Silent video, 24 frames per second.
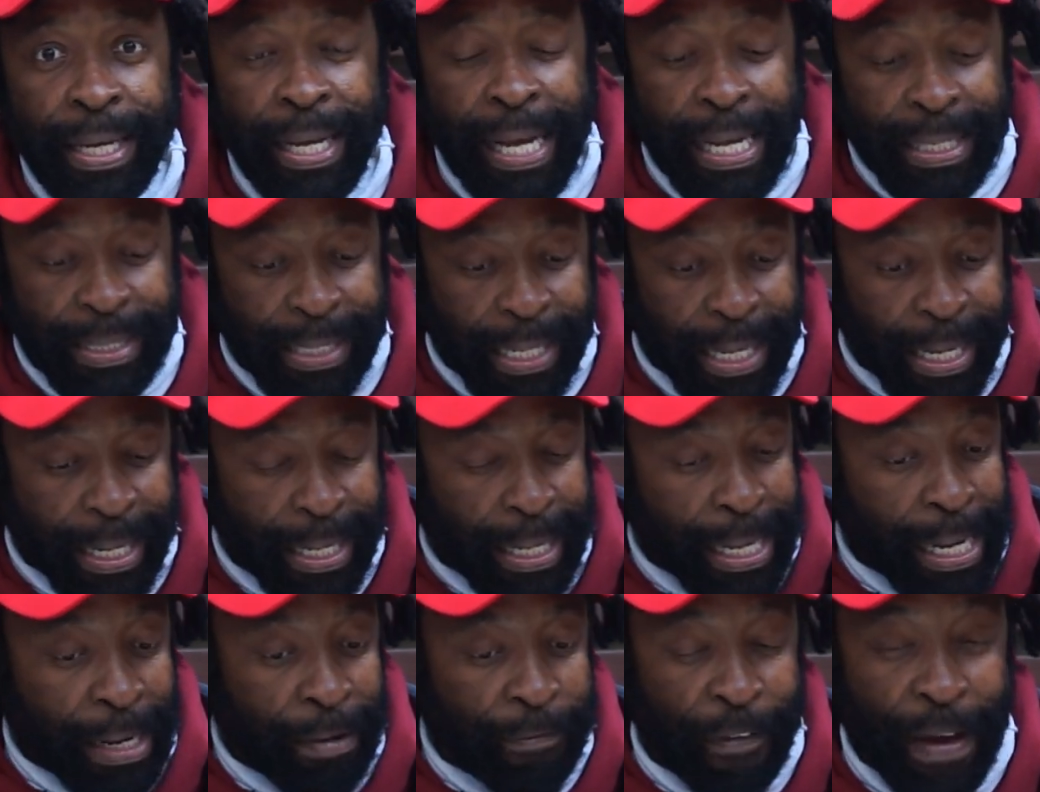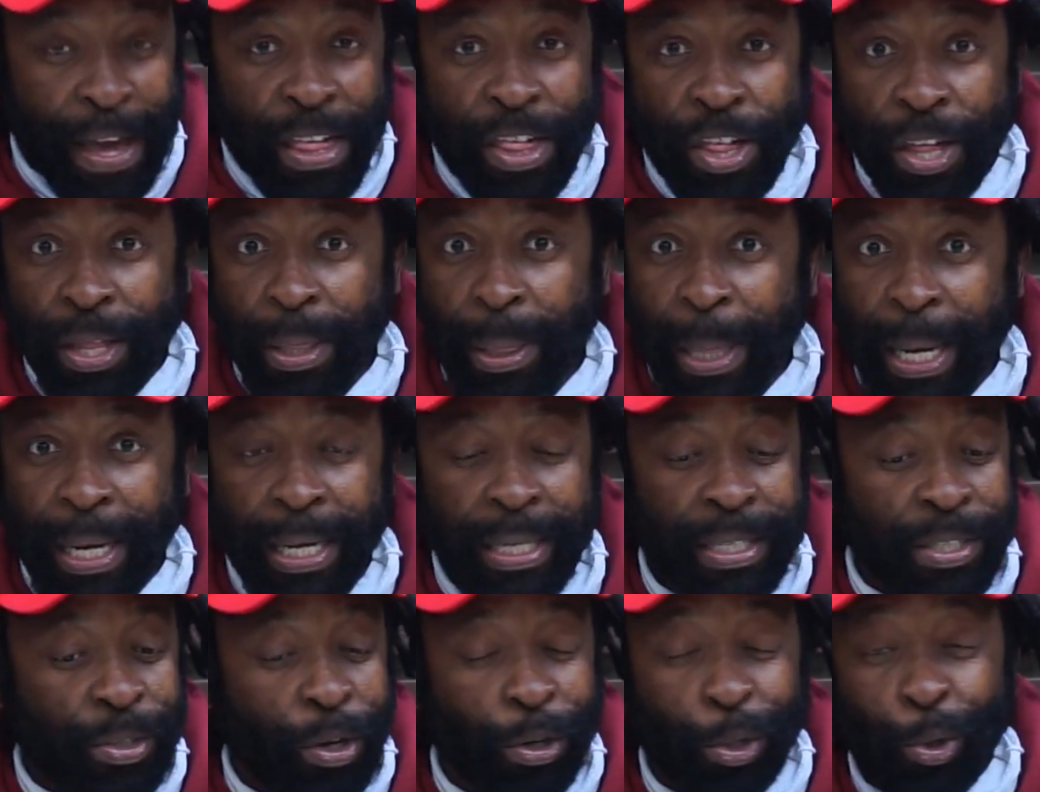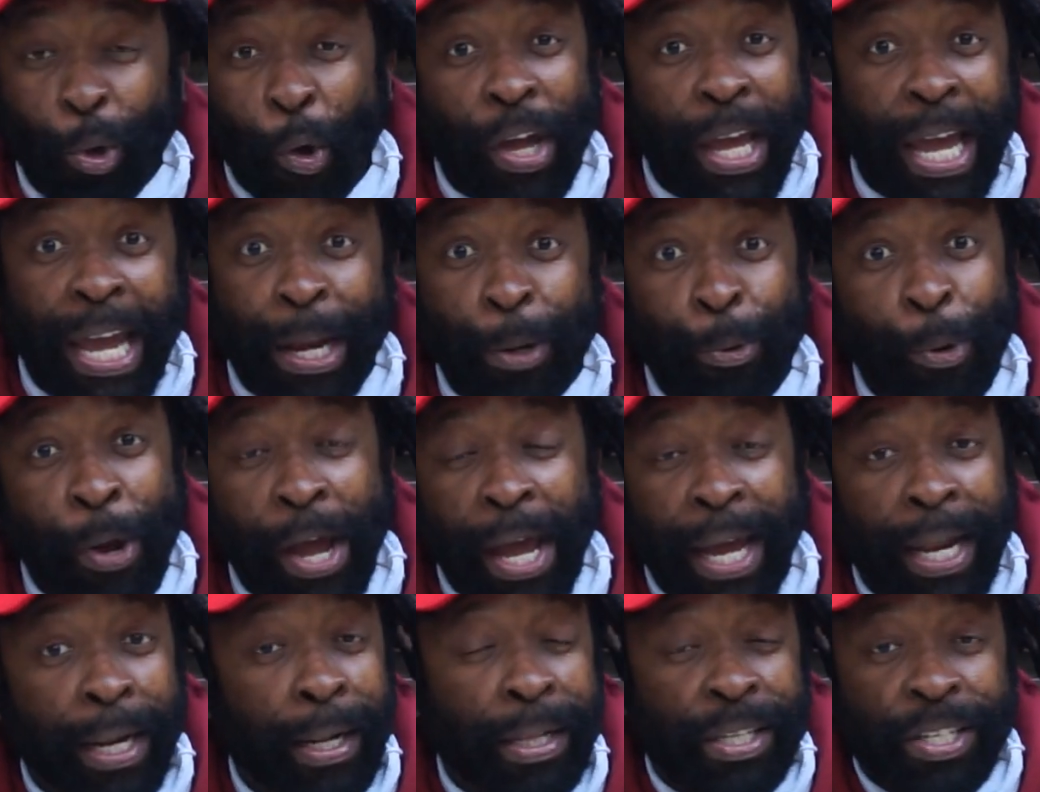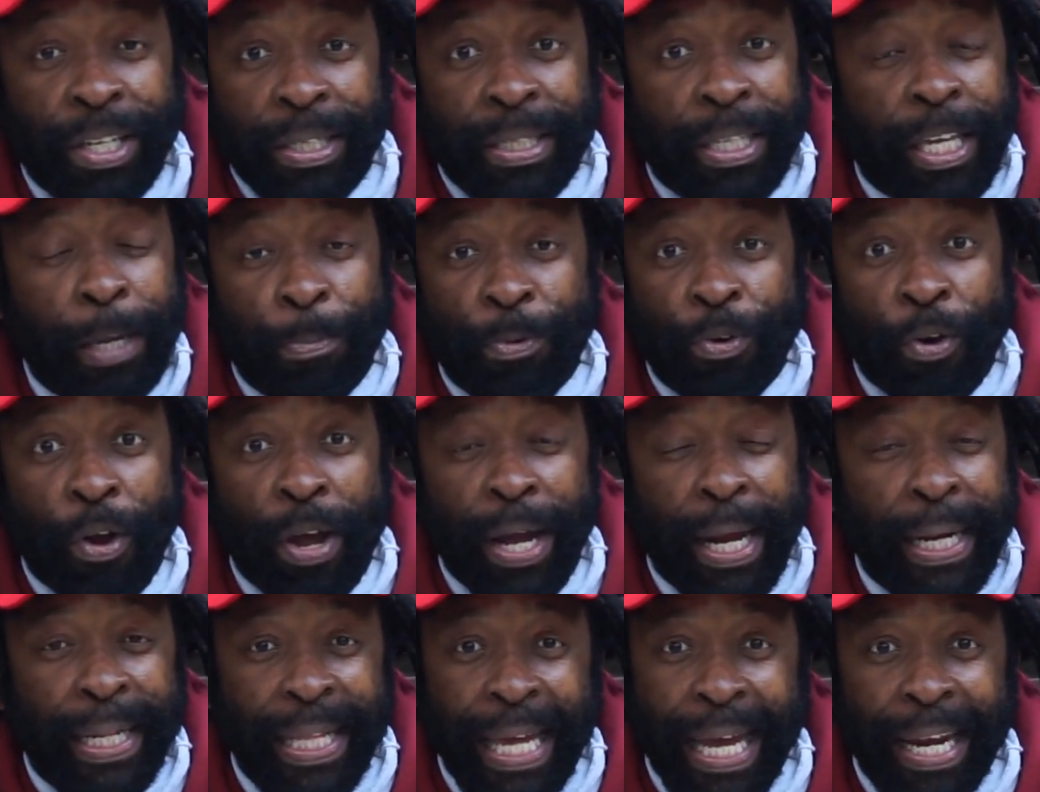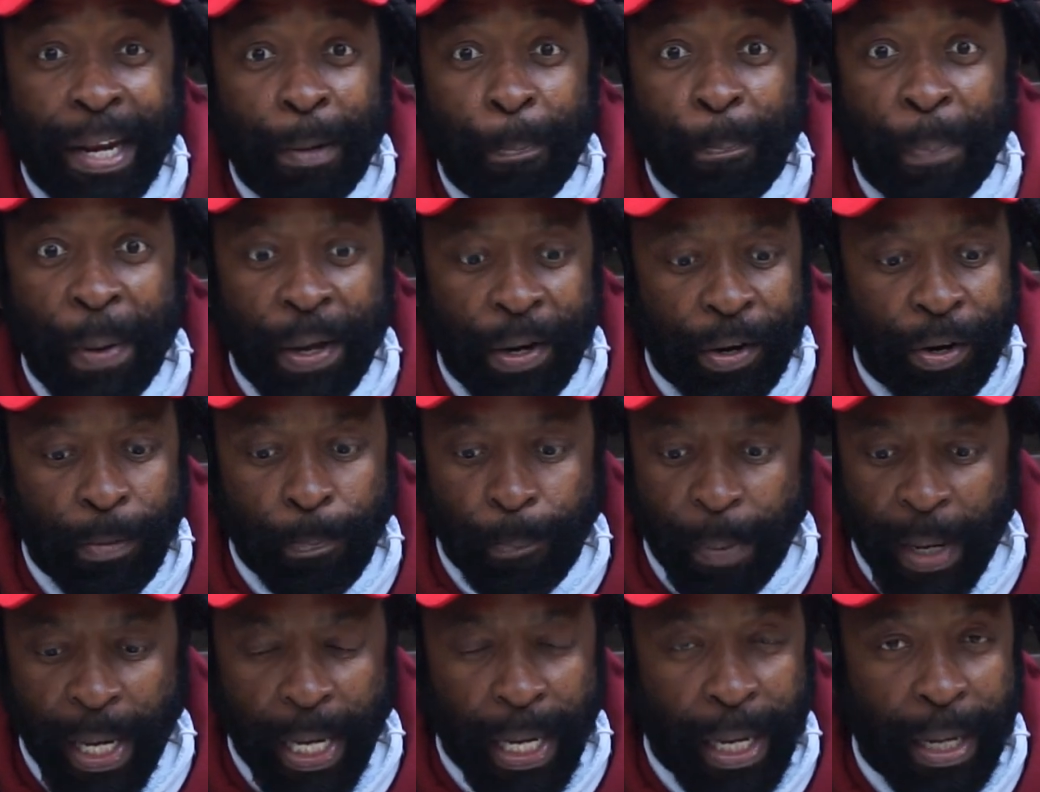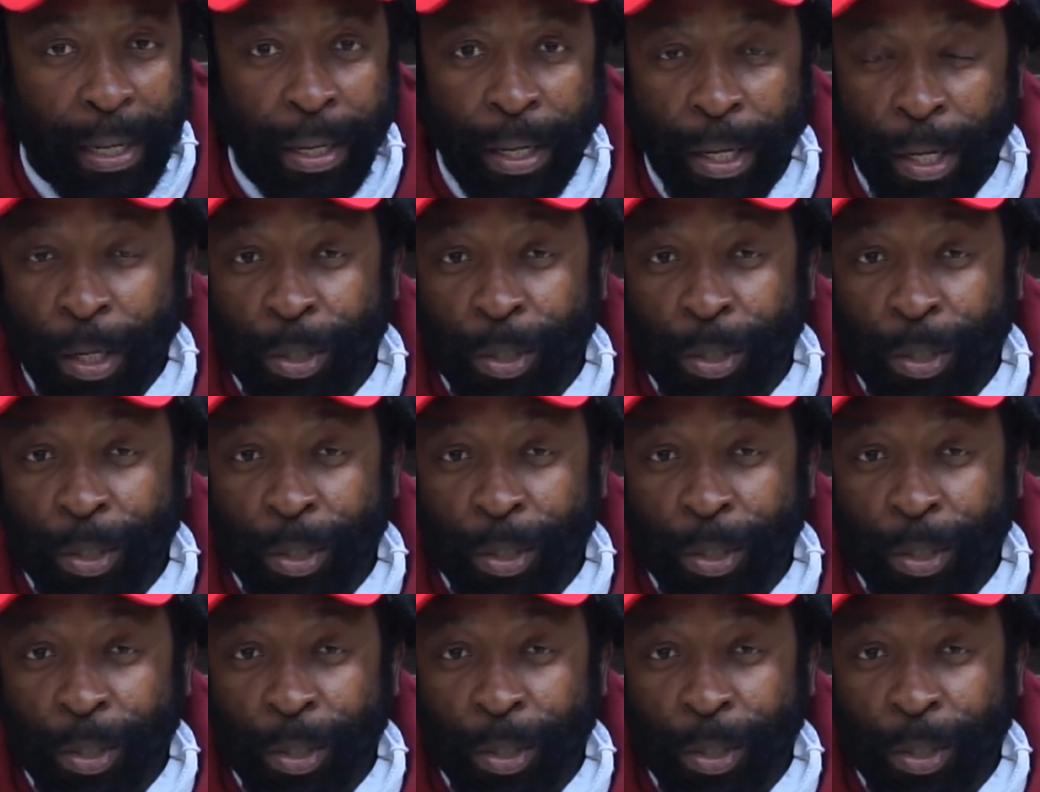It's an invention that is not going anywhere. It'll just keep growing and getting bigger and bigger.